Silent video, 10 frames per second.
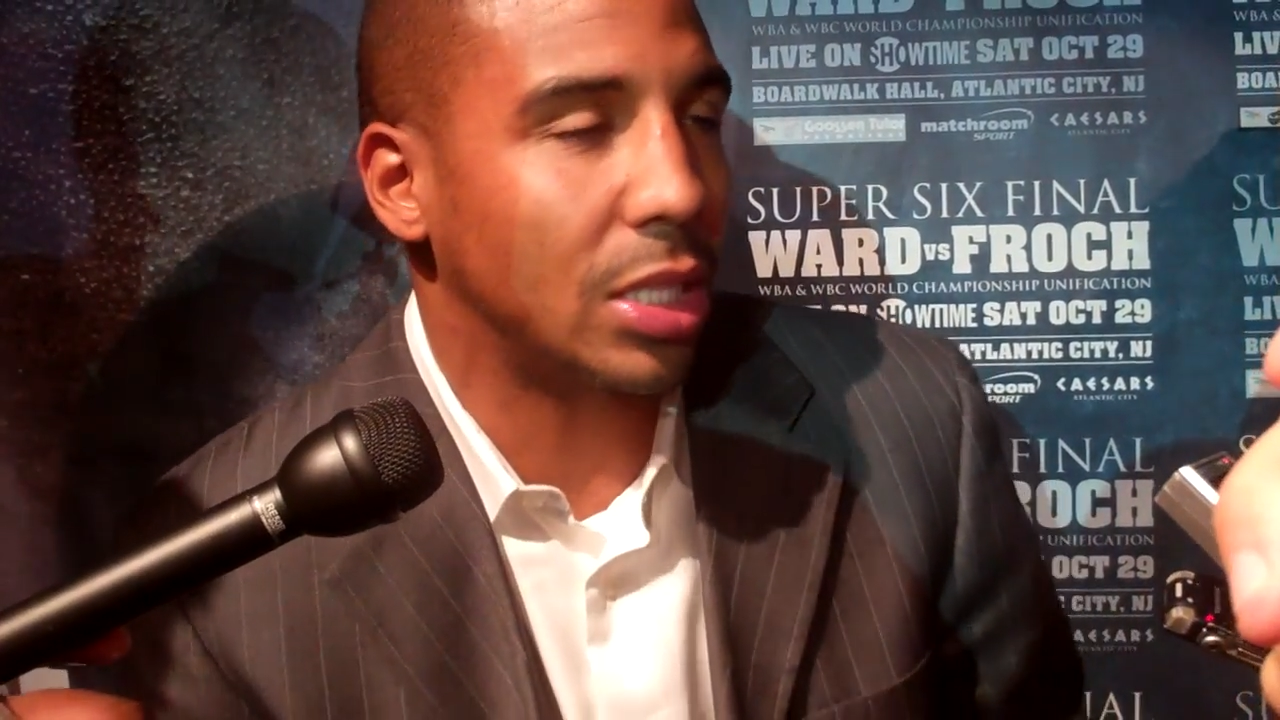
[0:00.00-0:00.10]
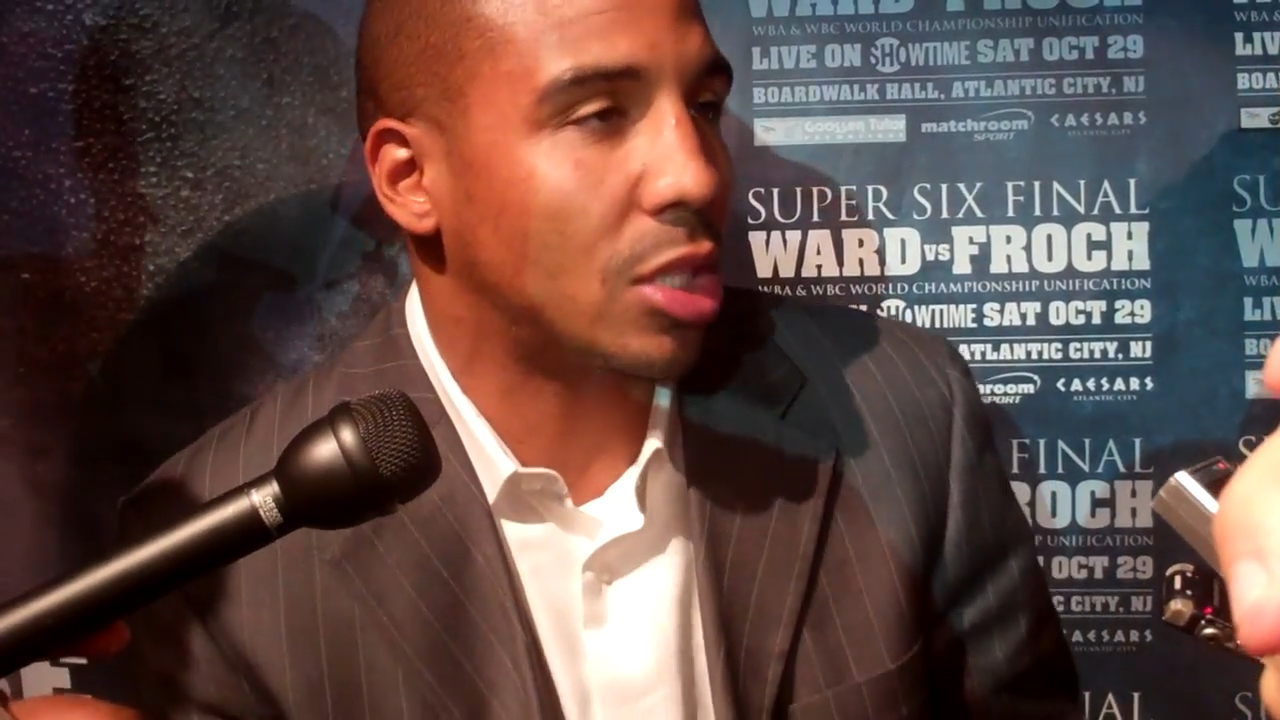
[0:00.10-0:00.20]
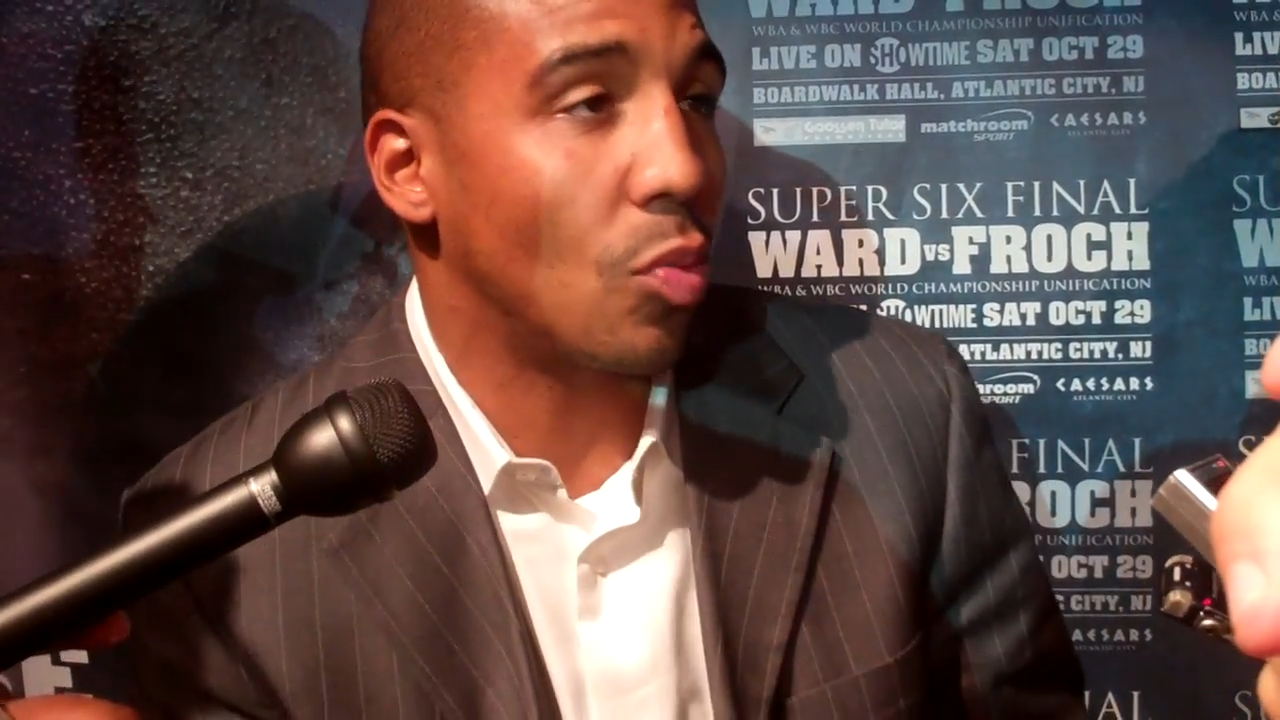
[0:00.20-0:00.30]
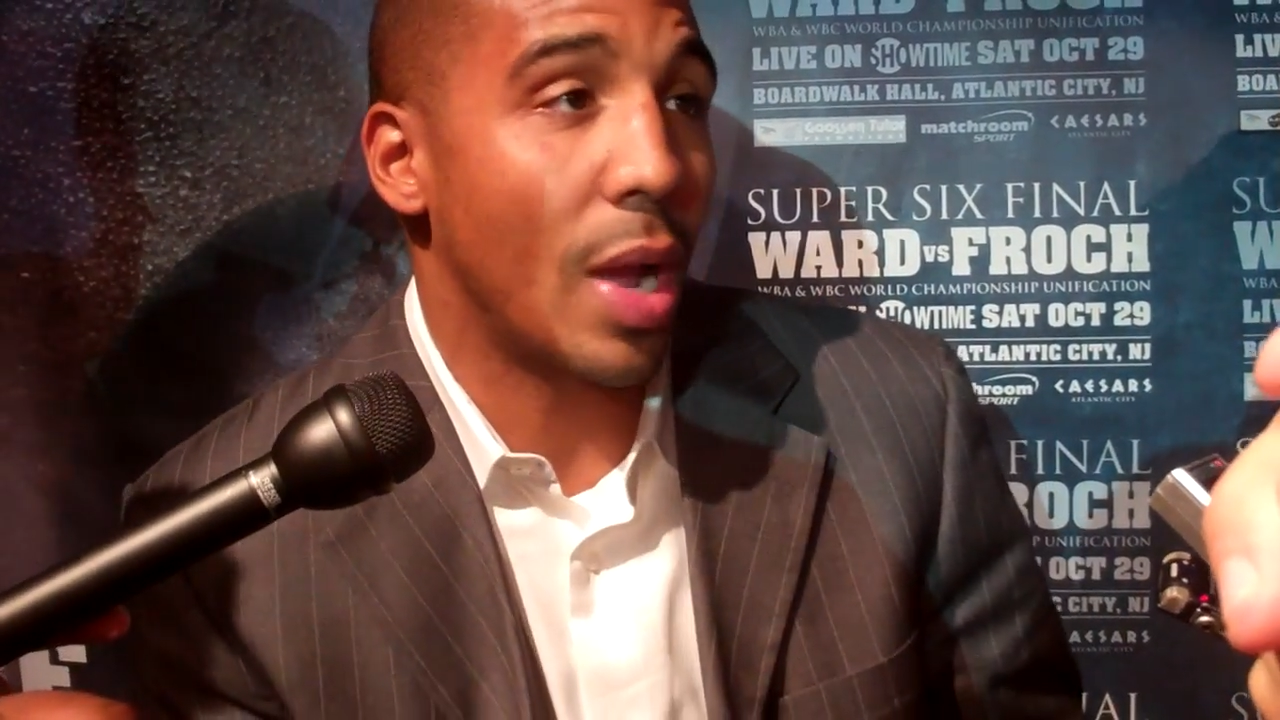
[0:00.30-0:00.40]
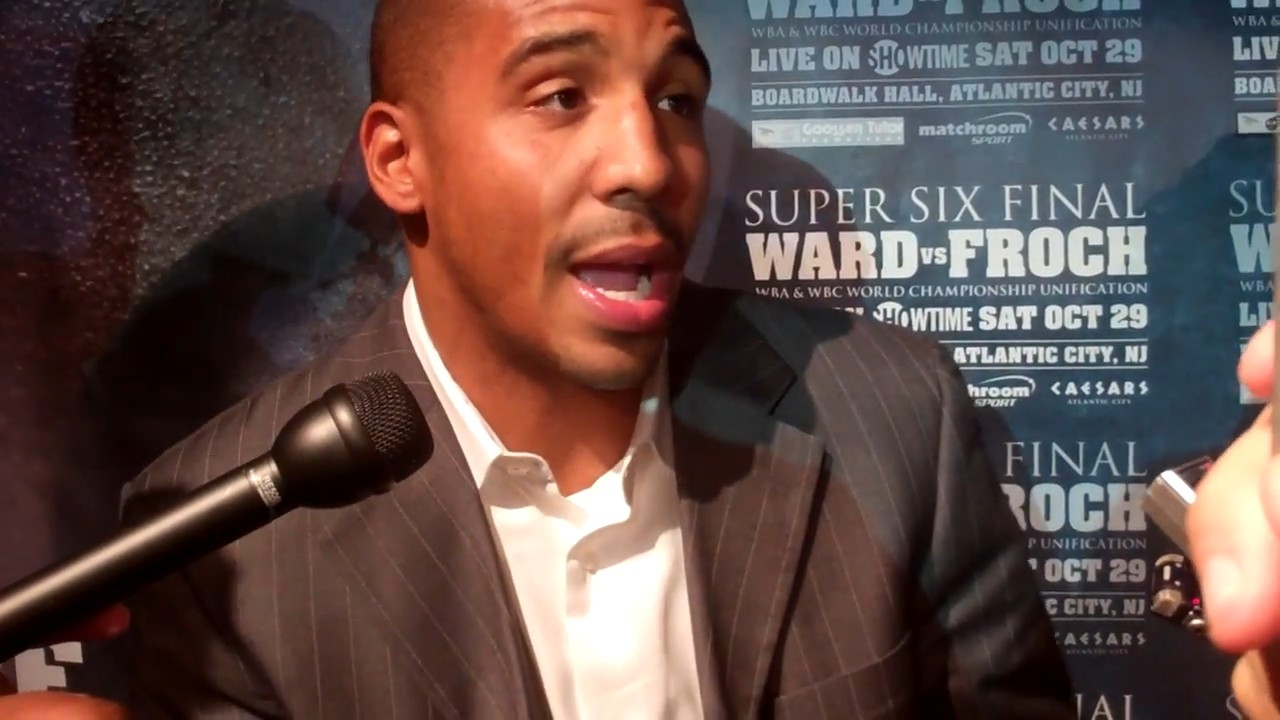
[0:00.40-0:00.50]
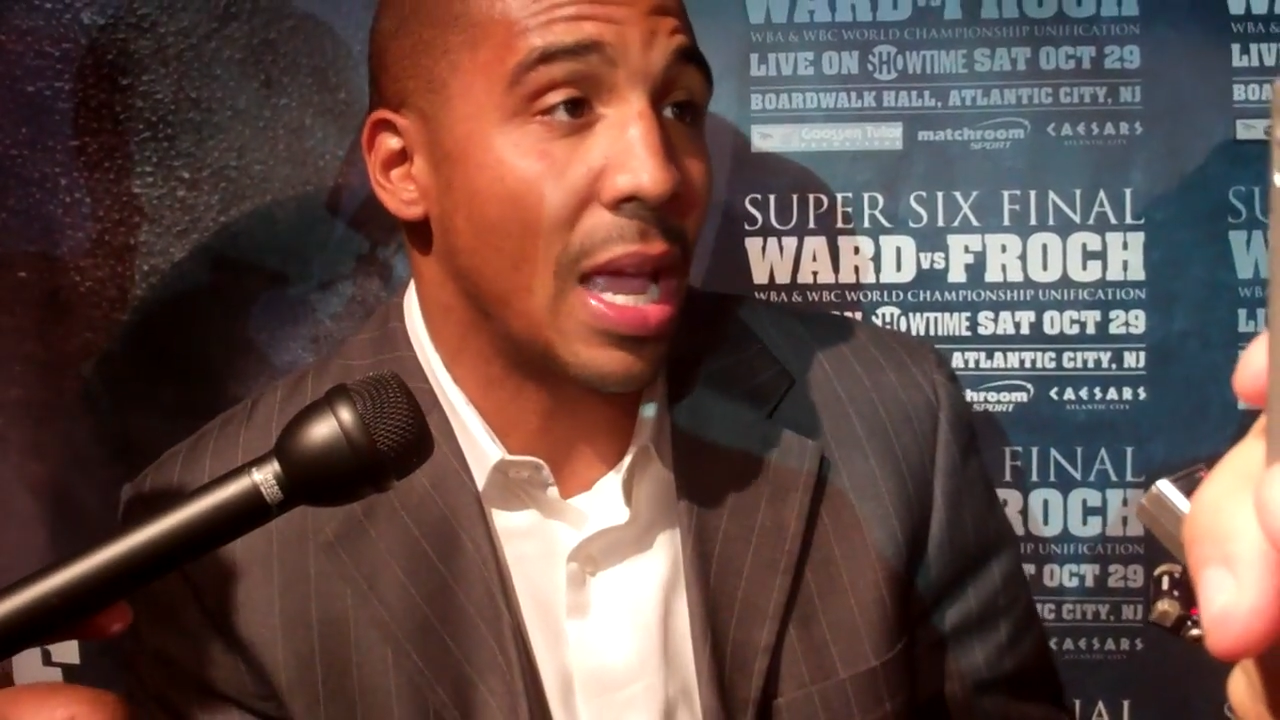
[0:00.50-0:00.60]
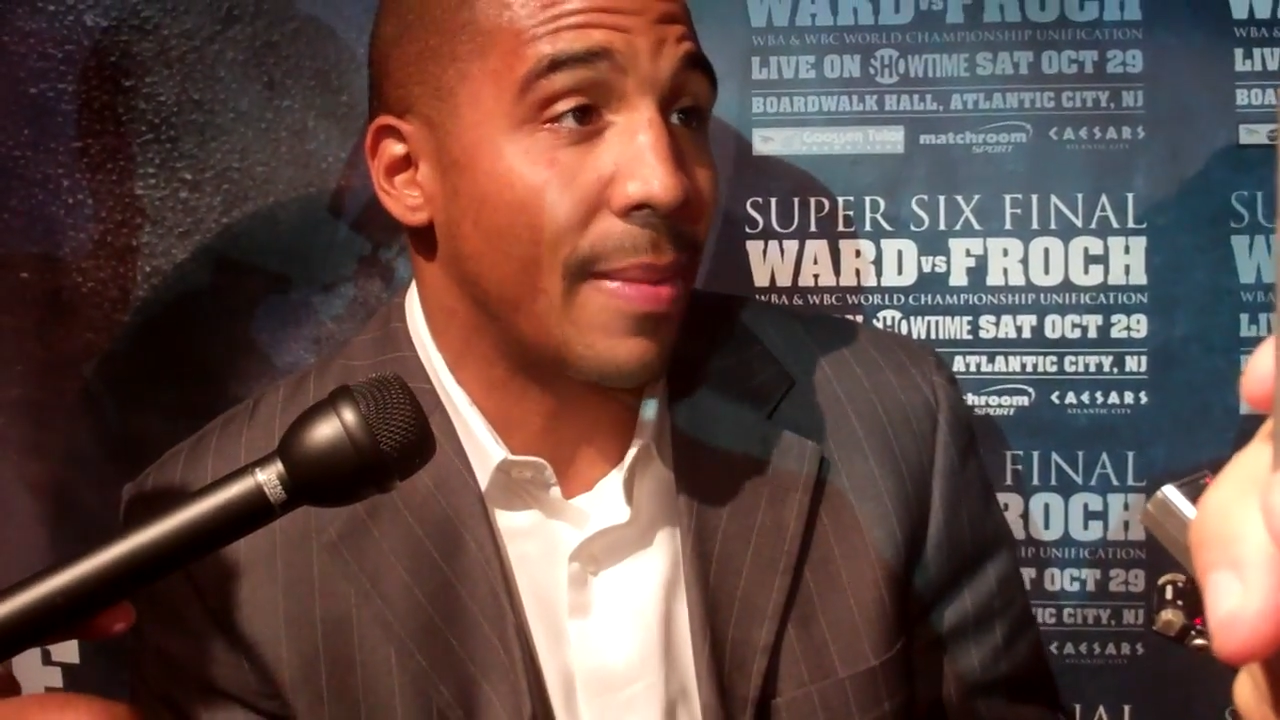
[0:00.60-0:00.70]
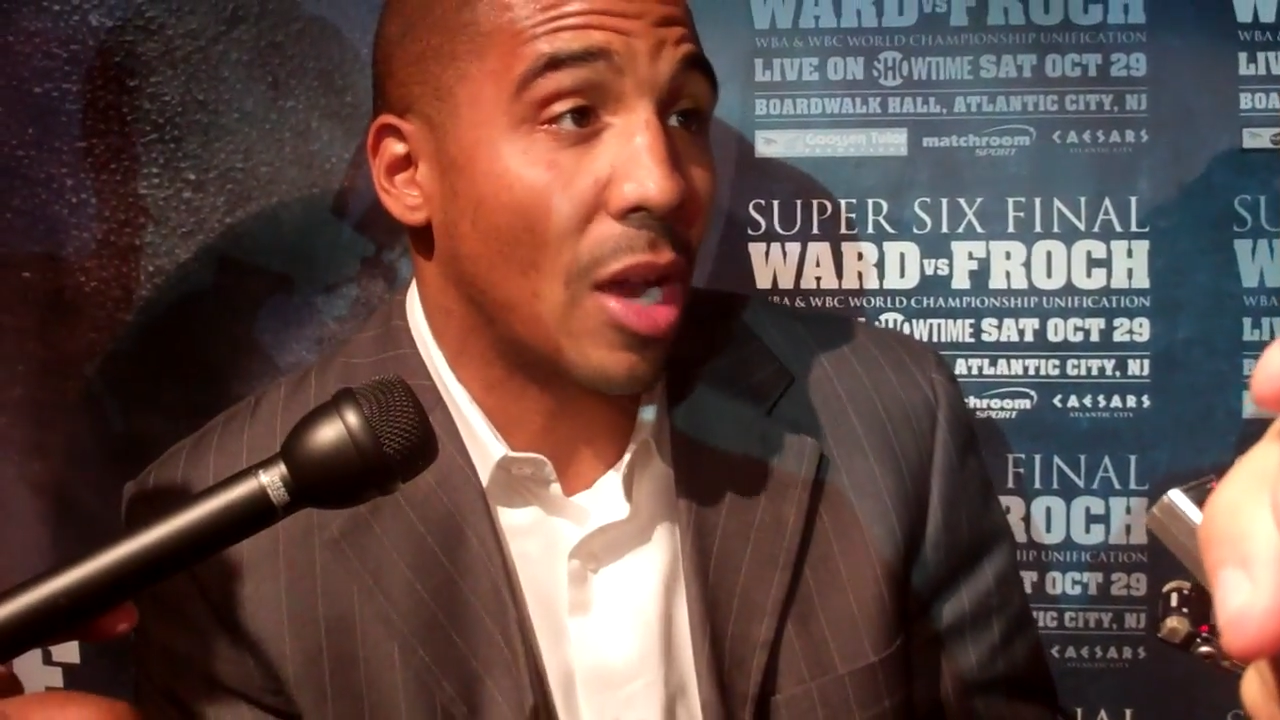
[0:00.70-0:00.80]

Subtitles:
It's just the way I am.